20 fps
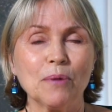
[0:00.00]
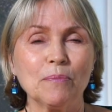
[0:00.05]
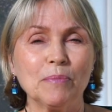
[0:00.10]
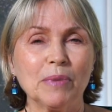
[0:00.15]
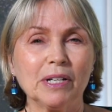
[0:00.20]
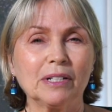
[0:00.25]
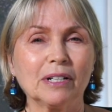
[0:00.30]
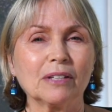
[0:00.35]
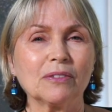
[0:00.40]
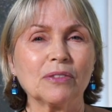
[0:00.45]

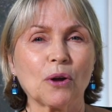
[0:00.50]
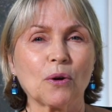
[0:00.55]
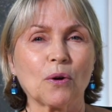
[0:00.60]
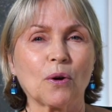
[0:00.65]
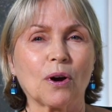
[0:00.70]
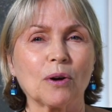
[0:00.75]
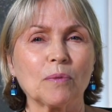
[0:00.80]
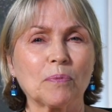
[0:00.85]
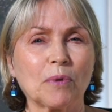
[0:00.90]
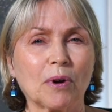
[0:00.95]
meaning there
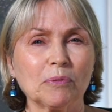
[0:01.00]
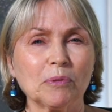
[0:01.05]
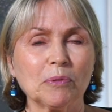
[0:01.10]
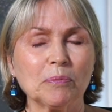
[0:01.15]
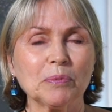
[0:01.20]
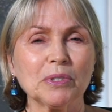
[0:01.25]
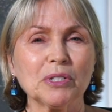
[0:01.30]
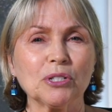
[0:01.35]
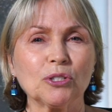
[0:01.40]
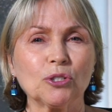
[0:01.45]
are
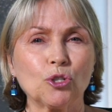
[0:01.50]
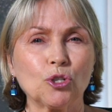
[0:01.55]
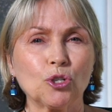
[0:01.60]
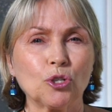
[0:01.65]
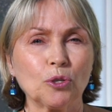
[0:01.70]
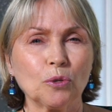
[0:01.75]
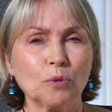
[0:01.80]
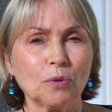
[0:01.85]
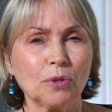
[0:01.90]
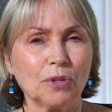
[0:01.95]
probably
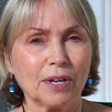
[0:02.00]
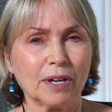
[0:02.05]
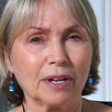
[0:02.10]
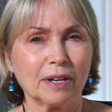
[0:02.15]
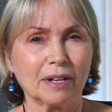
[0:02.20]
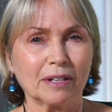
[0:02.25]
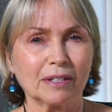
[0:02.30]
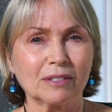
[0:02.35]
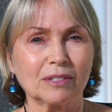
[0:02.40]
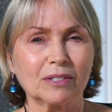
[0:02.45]
two
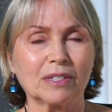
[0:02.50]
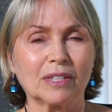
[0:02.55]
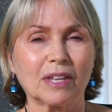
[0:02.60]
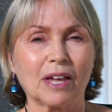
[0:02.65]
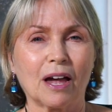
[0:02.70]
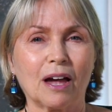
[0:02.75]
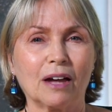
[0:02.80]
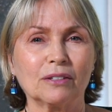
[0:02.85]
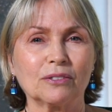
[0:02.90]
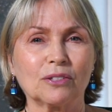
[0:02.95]
things
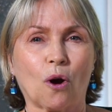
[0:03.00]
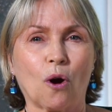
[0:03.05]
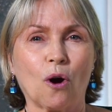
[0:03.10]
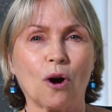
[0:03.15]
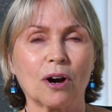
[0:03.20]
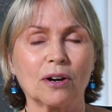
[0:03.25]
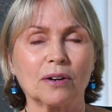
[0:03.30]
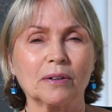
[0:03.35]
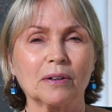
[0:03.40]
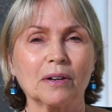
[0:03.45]
that
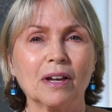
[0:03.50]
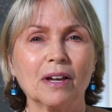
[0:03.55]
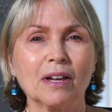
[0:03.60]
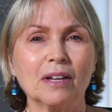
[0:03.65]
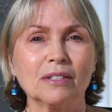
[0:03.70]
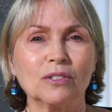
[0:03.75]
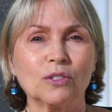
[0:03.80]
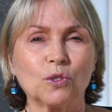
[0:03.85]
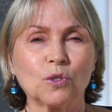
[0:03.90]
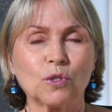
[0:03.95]
are
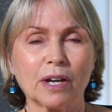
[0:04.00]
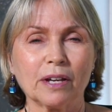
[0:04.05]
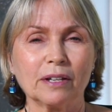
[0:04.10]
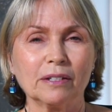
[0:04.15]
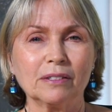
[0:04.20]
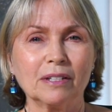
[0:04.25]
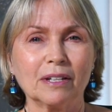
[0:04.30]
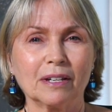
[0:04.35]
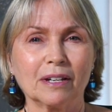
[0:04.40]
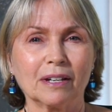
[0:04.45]

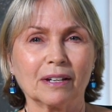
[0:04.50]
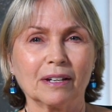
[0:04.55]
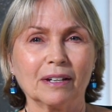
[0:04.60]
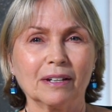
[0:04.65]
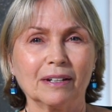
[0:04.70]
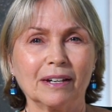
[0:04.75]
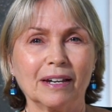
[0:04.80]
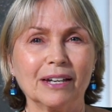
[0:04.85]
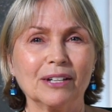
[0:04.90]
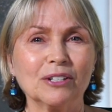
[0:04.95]

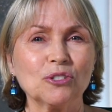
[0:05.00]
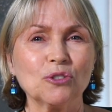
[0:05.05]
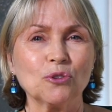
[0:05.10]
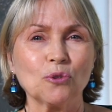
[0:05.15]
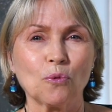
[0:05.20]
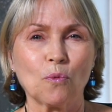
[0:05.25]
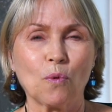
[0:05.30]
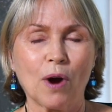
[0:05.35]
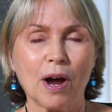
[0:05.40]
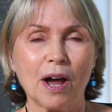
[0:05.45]
standing in
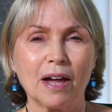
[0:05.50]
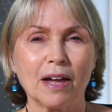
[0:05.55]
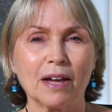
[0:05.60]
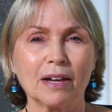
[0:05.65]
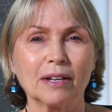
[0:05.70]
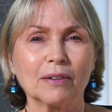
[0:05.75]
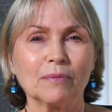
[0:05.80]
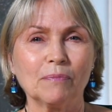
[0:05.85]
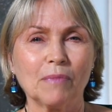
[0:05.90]
your way.